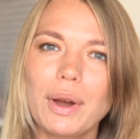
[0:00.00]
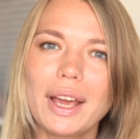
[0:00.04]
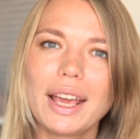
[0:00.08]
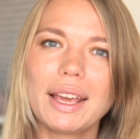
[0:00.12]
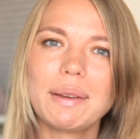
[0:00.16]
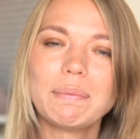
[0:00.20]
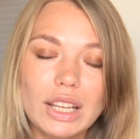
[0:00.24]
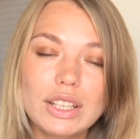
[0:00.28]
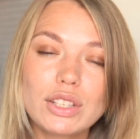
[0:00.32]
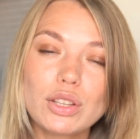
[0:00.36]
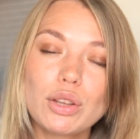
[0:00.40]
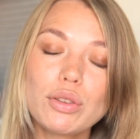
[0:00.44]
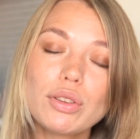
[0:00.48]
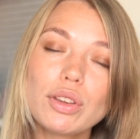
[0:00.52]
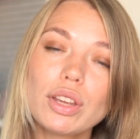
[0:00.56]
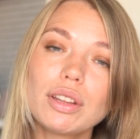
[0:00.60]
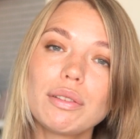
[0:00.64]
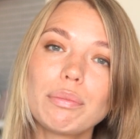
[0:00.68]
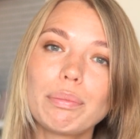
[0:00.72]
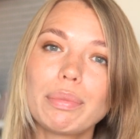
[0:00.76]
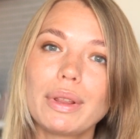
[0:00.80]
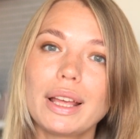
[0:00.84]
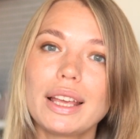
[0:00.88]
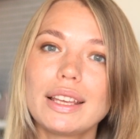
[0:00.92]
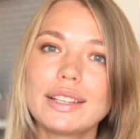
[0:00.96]
way. So you
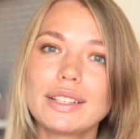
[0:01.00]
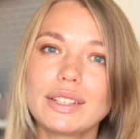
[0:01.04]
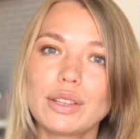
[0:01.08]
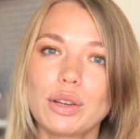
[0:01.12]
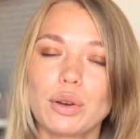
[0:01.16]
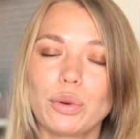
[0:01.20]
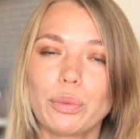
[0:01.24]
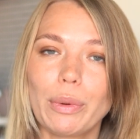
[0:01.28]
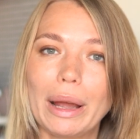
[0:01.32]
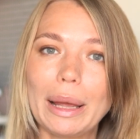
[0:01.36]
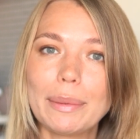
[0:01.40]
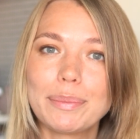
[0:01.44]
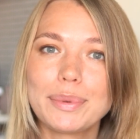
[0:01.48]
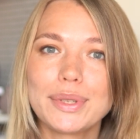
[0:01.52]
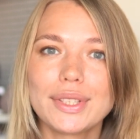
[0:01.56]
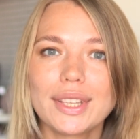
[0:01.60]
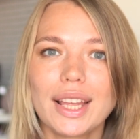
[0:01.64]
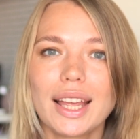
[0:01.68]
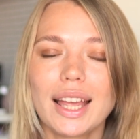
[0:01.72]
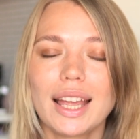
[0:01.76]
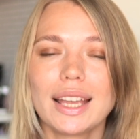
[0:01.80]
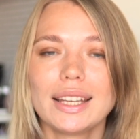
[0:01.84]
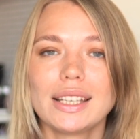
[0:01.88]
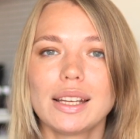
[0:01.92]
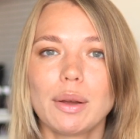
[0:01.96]
can place your
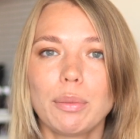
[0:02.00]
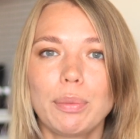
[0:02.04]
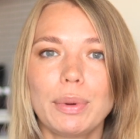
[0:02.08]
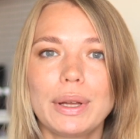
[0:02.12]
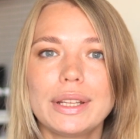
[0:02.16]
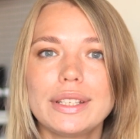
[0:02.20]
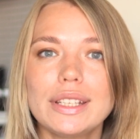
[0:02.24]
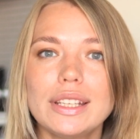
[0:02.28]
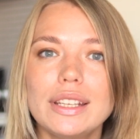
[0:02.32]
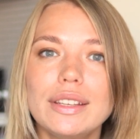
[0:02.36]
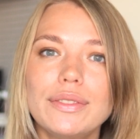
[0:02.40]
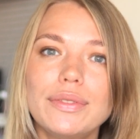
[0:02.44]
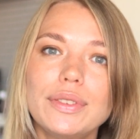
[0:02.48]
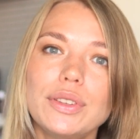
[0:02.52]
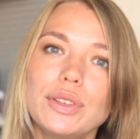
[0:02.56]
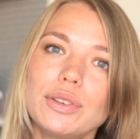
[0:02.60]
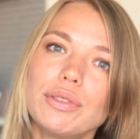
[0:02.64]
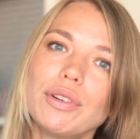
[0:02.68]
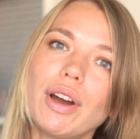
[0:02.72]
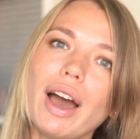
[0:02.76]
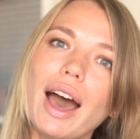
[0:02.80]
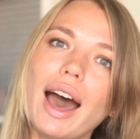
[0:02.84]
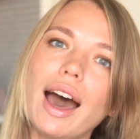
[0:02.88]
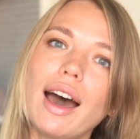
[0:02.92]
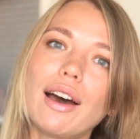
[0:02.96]
website, but if
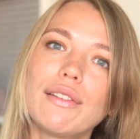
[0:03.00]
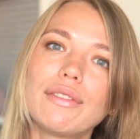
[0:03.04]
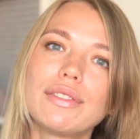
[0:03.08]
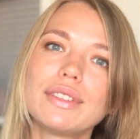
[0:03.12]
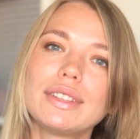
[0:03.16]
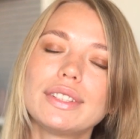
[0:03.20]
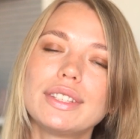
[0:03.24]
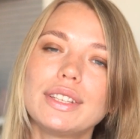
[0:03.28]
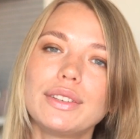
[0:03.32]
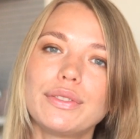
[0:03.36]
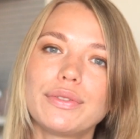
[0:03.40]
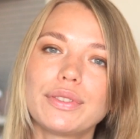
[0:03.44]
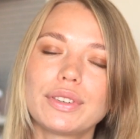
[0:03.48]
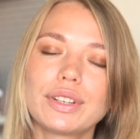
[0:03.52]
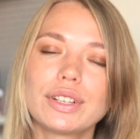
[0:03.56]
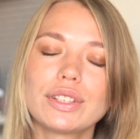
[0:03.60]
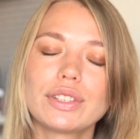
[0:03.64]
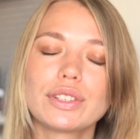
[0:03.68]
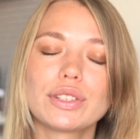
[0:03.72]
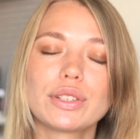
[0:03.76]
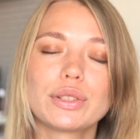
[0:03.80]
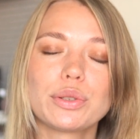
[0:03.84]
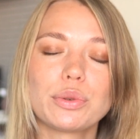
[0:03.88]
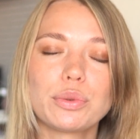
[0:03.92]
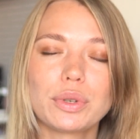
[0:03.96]
you have
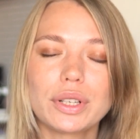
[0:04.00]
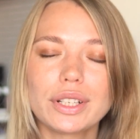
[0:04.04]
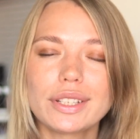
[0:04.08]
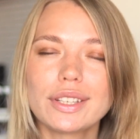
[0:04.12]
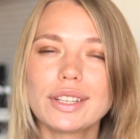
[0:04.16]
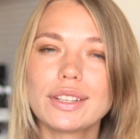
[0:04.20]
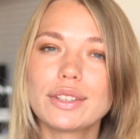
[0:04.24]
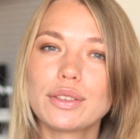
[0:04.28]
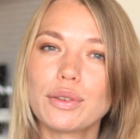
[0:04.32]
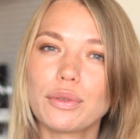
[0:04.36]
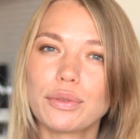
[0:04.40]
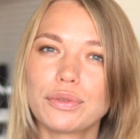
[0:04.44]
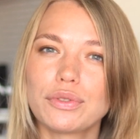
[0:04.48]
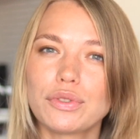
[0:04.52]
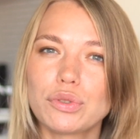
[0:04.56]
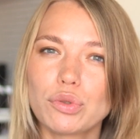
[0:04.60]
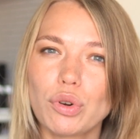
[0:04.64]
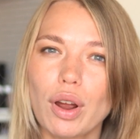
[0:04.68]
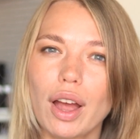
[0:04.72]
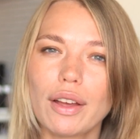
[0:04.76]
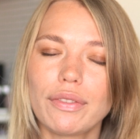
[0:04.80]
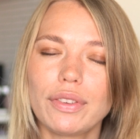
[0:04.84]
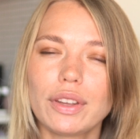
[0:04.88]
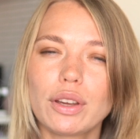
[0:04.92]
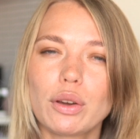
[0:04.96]
different sources of
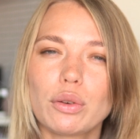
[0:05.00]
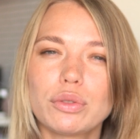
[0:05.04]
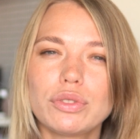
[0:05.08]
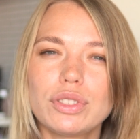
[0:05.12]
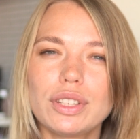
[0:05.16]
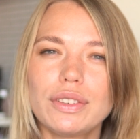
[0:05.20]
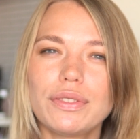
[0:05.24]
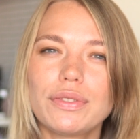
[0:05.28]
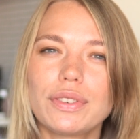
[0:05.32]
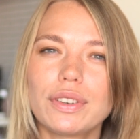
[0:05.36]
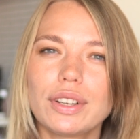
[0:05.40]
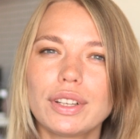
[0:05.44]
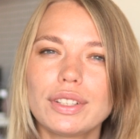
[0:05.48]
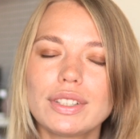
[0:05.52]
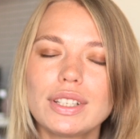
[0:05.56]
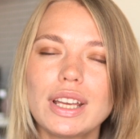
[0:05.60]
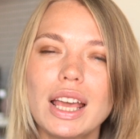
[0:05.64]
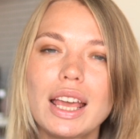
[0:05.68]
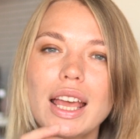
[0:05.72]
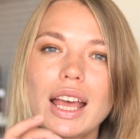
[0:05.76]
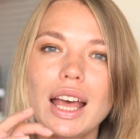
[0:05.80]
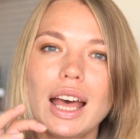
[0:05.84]
traffic or different